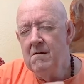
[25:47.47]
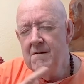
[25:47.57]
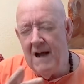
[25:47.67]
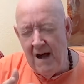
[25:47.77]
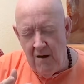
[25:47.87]

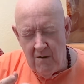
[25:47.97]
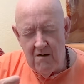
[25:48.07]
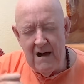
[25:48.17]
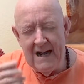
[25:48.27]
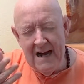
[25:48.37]
Now,
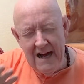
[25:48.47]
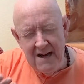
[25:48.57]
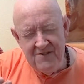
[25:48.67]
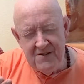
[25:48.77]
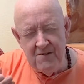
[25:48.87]
I
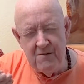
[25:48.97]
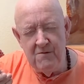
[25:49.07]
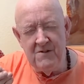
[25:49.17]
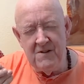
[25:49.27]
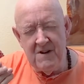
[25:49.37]
ask you
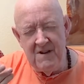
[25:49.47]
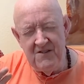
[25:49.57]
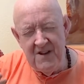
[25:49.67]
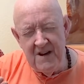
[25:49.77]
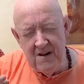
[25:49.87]
to
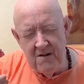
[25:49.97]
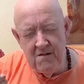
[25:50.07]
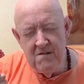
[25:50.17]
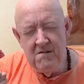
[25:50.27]
consider